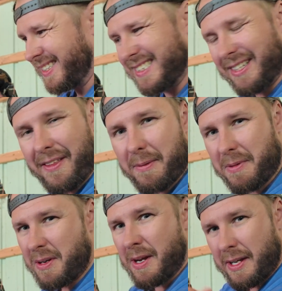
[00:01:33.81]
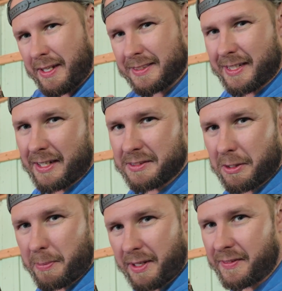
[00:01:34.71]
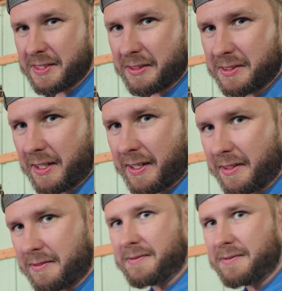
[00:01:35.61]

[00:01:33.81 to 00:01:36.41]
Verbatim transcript: so that it's got a little bit of a tilt on it.